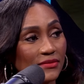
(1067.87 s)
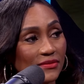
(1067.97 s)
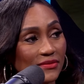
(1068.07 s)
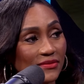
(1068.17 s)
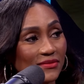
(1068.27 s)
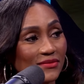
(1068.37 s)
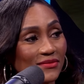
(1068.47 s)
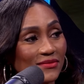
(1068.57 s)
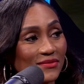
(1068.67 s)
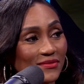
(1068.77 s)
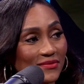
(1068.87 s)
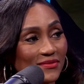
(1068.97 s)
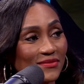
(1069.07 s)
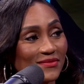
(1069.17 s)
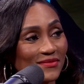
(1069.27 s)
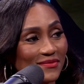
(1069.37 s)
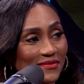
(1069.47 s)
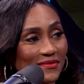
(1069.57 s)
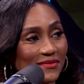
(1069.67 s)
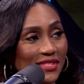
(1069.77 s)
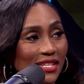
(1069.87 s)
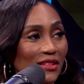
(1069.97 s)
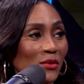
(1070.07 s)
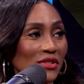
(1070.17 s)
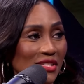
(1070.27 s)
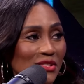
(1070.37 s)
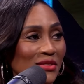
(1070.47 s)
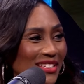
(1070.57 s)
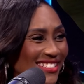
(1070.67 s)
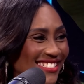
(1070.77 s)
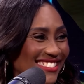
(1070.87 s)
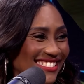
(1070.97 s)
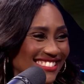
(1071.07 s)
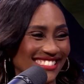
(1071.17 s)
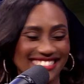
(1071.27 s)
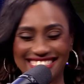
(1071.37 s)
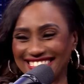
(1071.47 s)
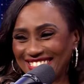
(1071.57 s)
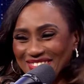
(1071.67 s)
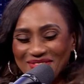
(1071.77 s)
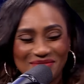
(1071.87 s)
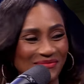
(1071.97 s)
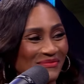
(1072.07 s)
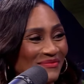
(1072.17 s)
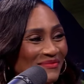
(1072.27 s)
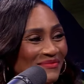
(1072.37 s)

just okay. We know it's oh, going to be done, do. you know, and so forth. So I